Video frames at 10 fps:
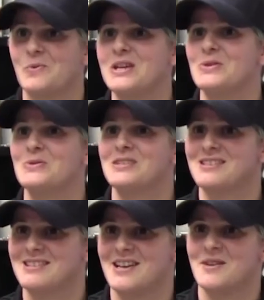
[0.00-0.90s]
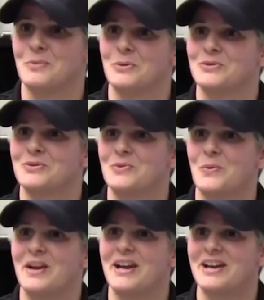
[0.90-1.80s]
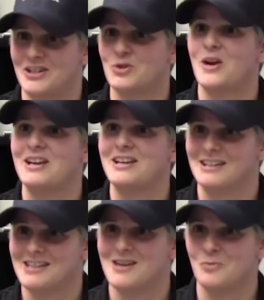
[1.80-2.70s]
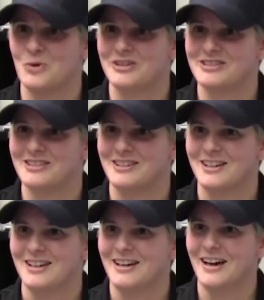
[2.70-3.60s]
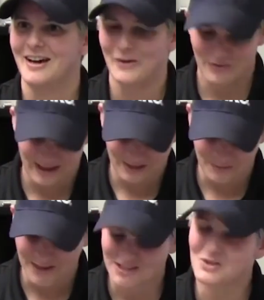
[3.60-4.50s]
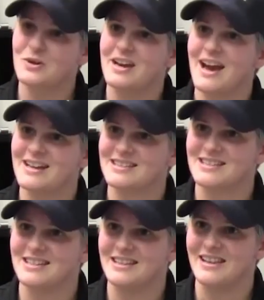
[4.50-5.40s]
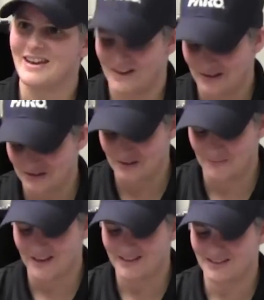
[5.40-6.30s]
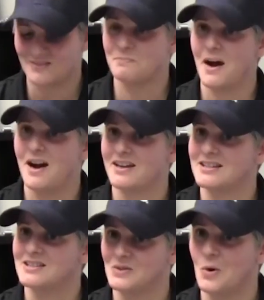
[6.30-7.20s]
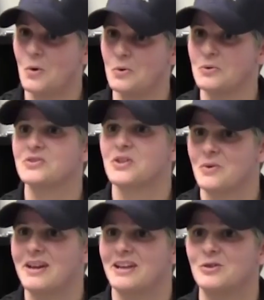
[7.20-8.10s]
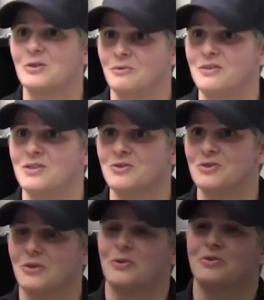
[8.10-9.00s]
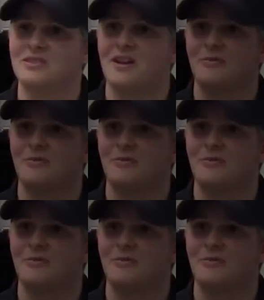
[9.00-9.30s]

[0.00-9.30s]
we used as examples when I got training in CAMWorks. We've got some nice 3-axis in there, some nice pockets and holes, so it had good features to learn the